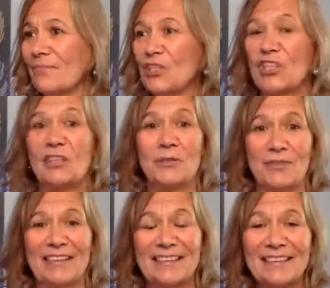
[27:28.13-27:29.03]

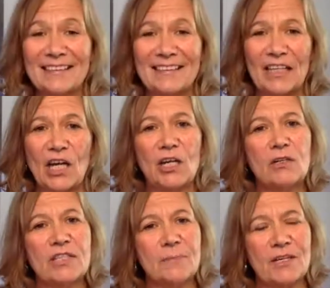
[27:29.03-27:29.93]
children? You know,
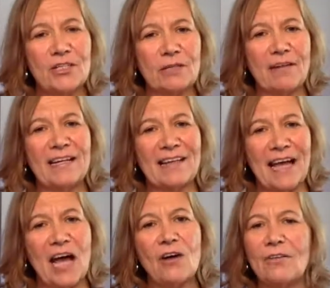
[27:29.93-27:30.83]
especially right
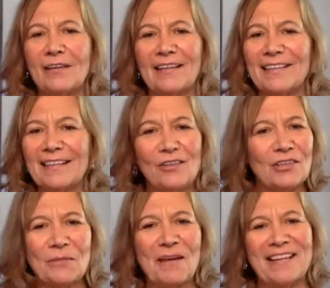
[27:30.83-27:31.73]
now, I can
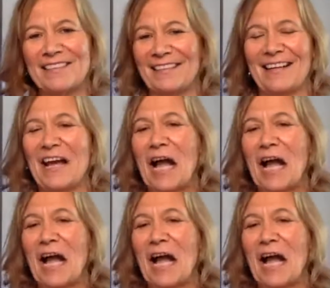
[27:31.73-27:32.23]
only imagine.